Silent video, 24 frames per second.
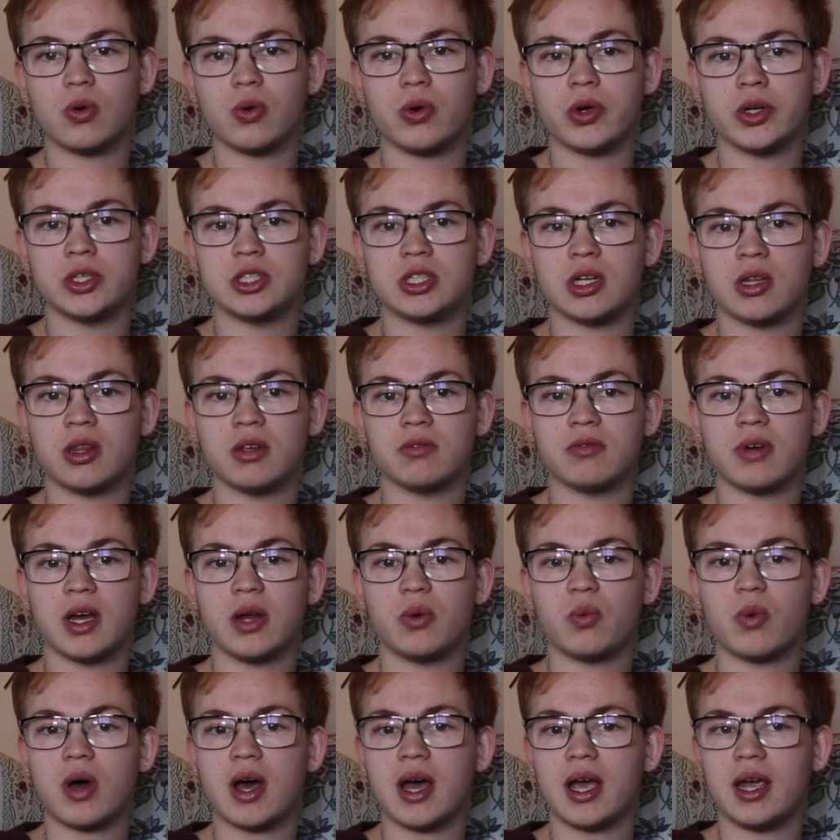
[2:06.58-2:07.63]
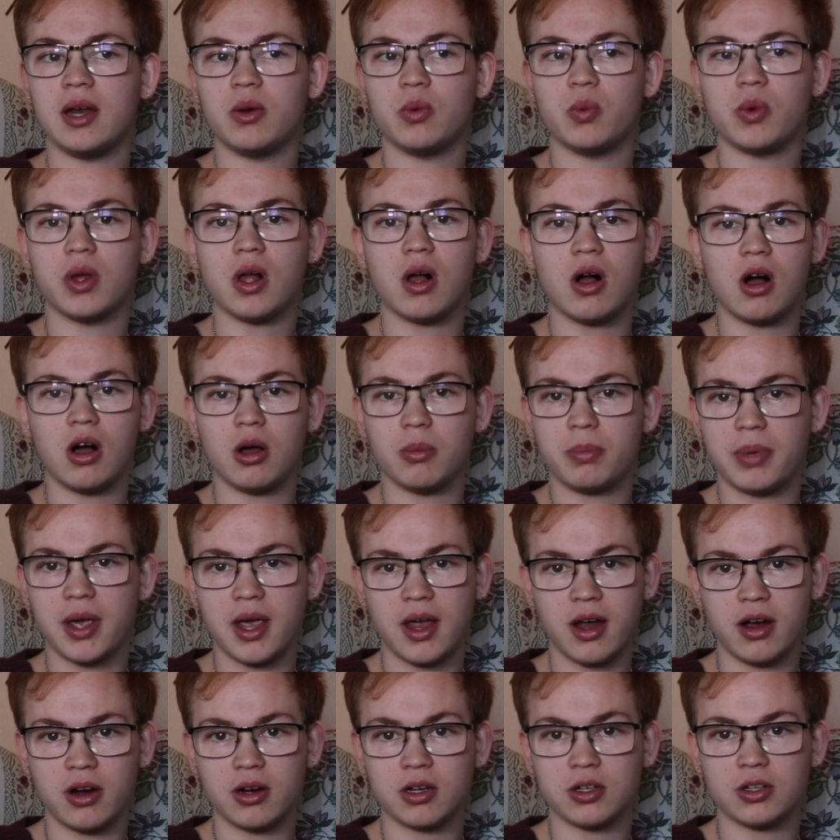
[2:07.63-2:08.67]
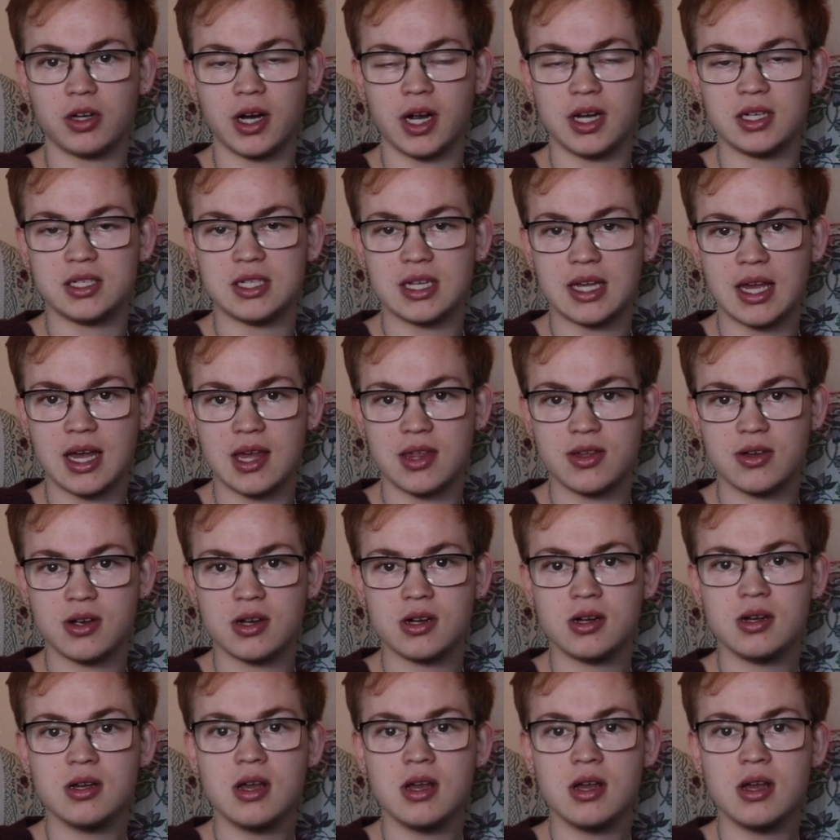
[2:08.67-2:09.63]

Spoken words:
orange and the red wine will all pair great together.